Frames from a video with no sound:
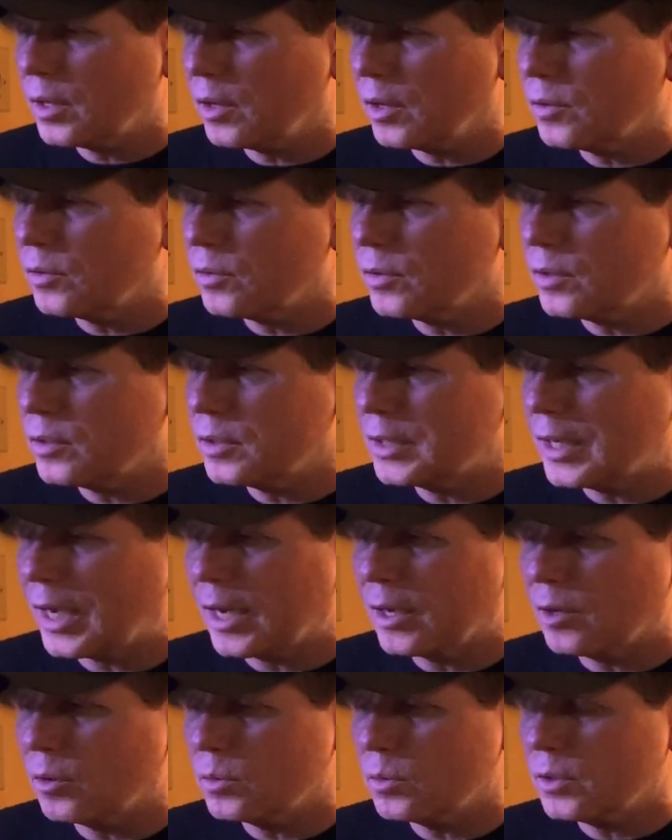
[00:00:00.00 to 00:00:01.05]
other than
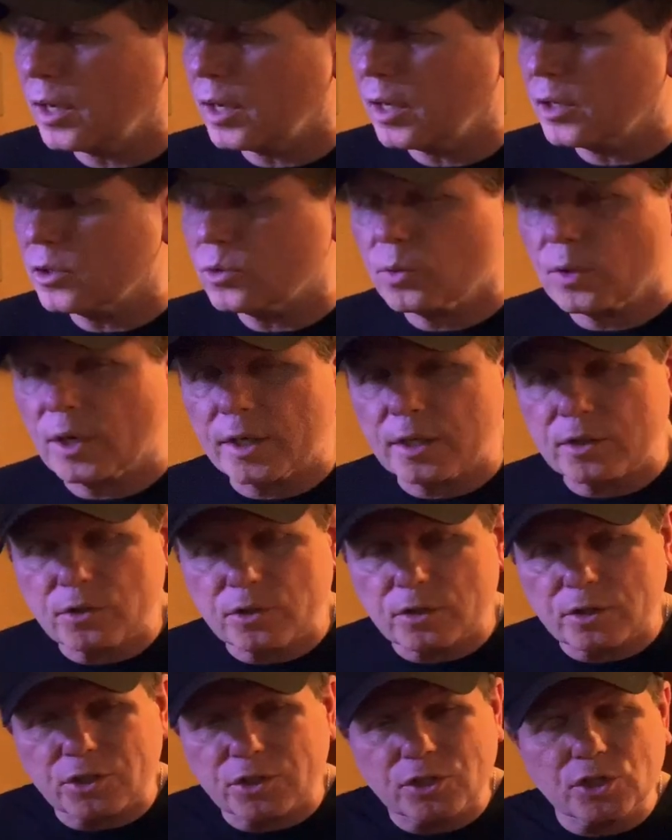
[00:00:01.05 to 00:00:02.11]
nano tanks where I could
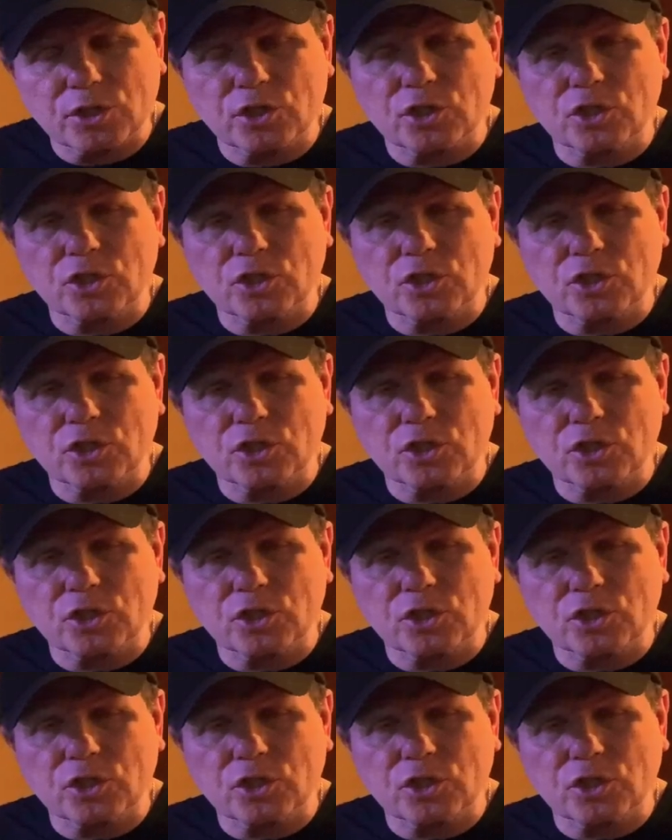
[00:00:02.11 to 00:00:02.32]
just